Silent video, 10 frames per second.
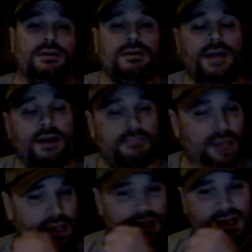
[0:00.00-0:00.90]
Yep,
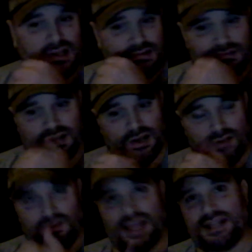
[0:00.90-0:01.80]
and
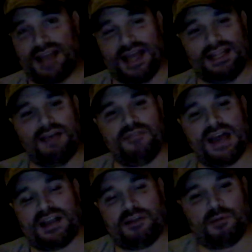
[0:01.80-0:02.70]
I love
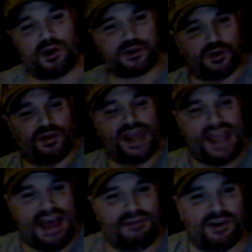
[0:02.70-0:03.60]
that commercial they
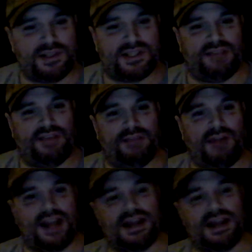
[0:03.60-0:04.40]
have on TV right